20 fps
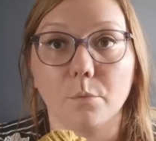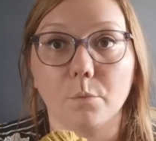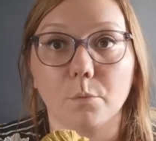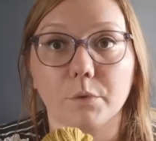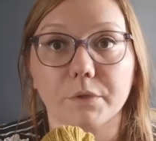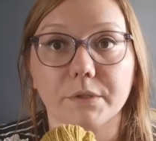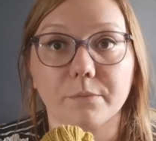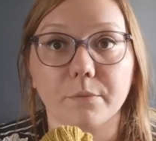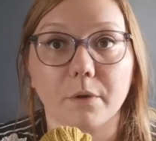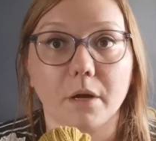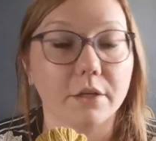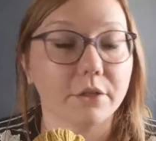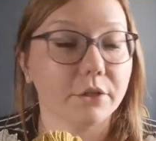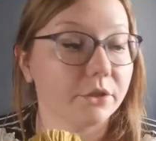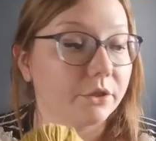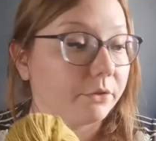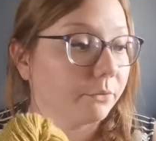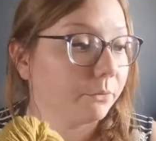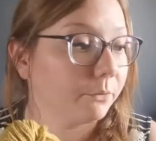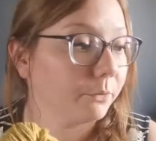we'll
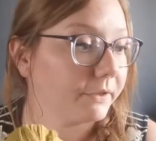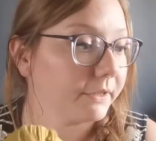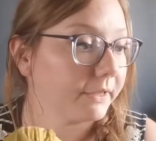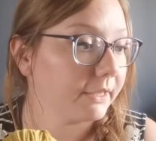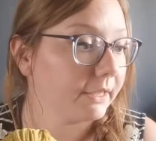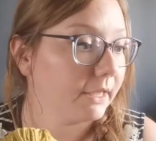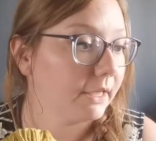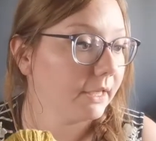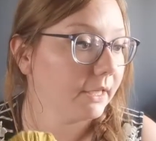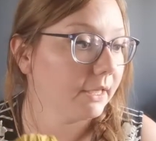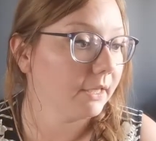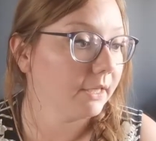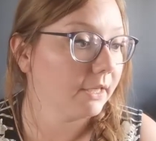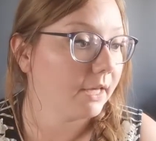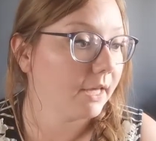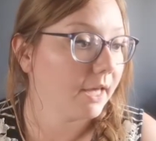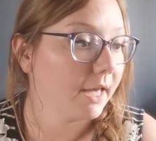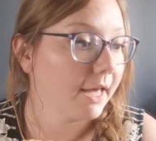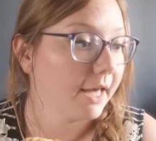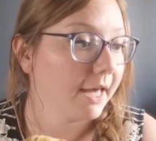swatch, we'll see.
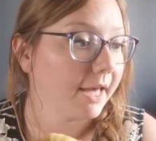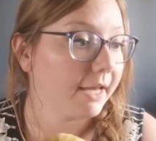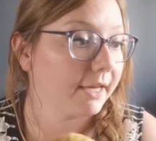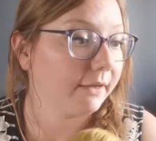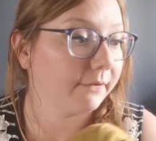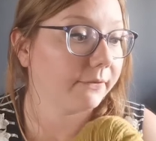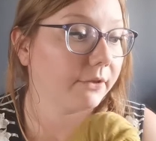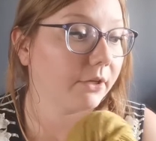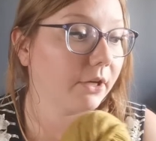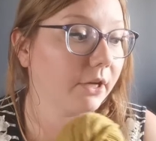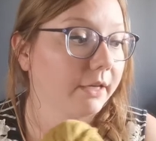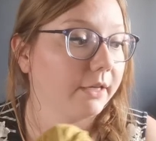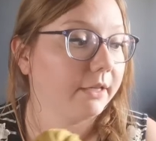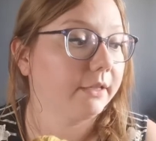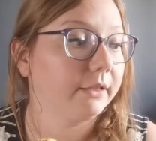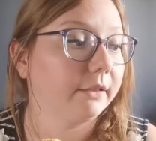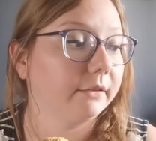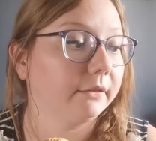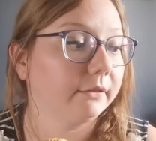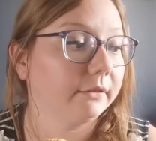And if not,
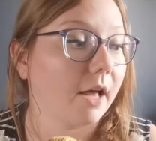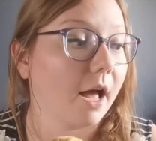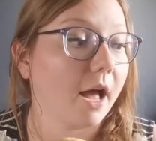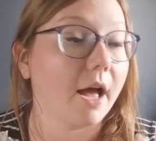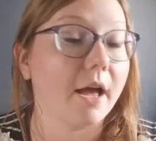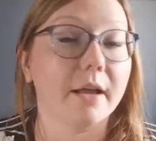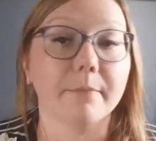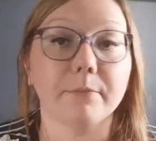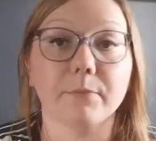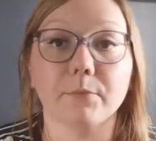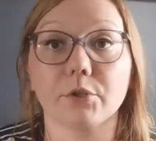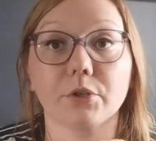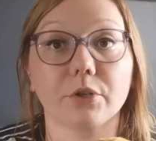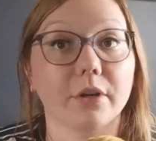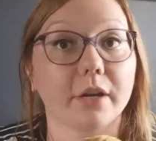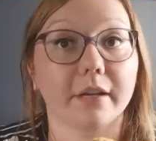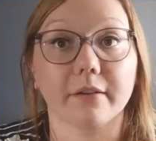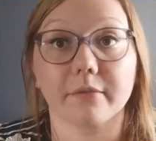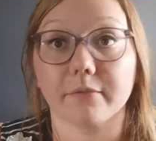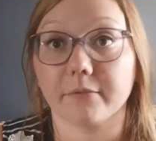I'm
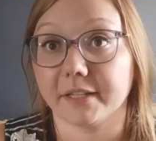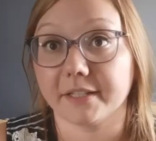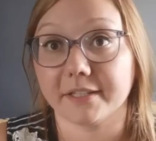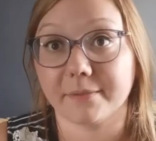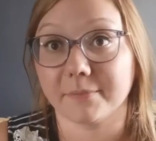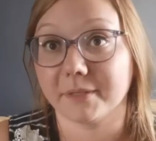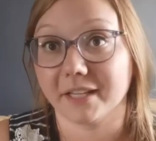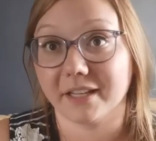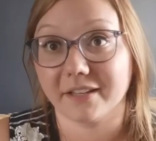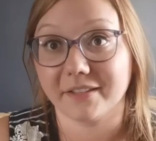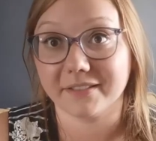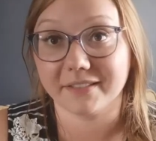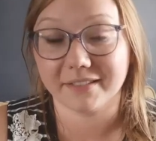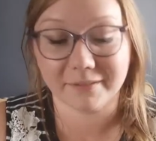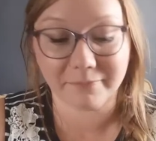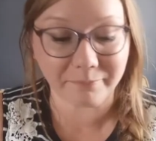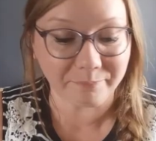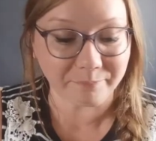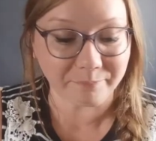sure I can find something else